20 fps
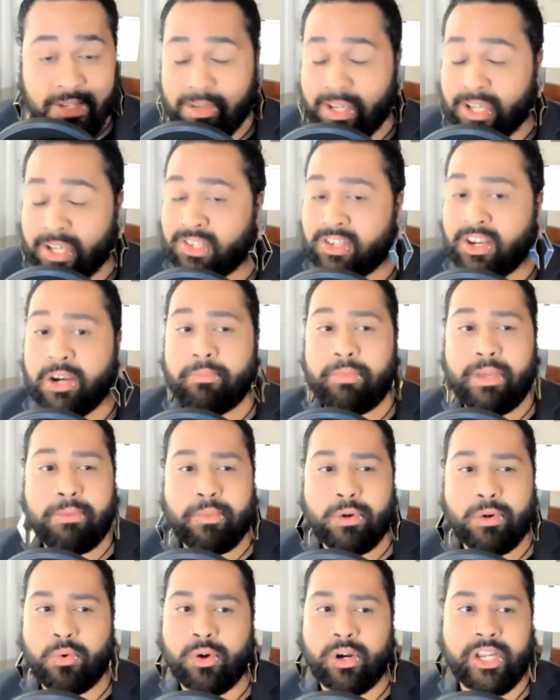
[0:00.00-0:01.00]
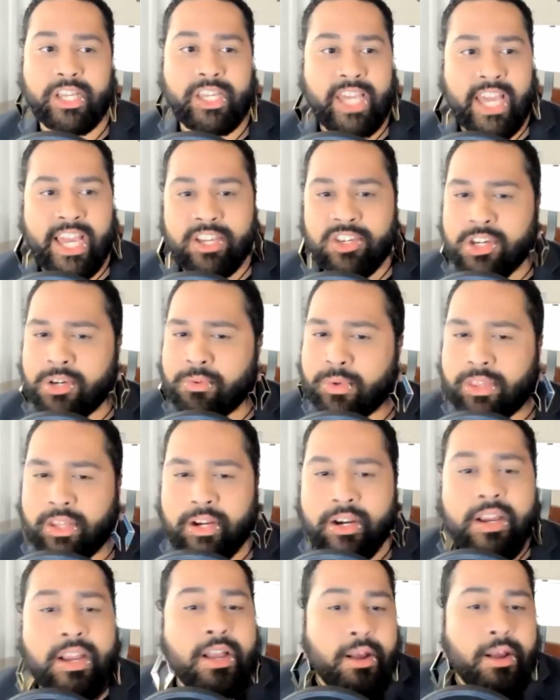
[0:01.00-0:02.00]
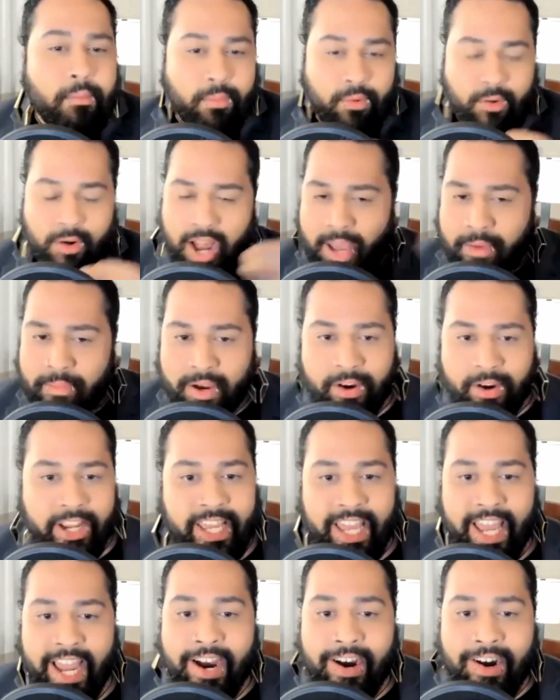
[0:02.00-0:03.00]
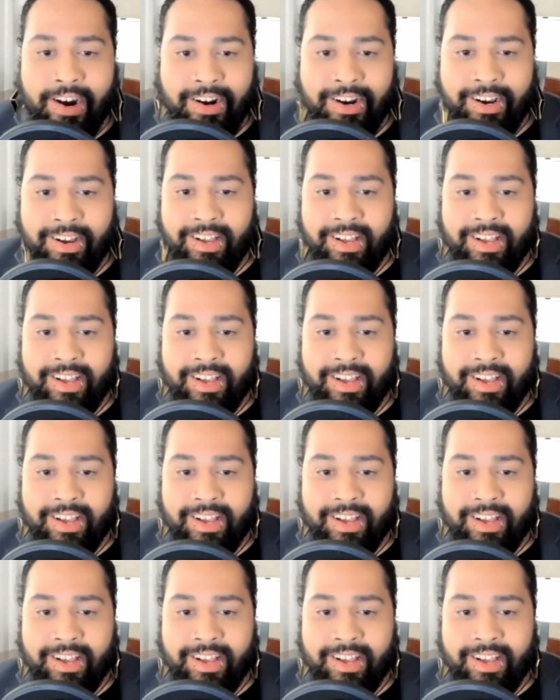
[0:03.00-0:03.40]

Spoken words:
because there are people who are engaging with their primary care,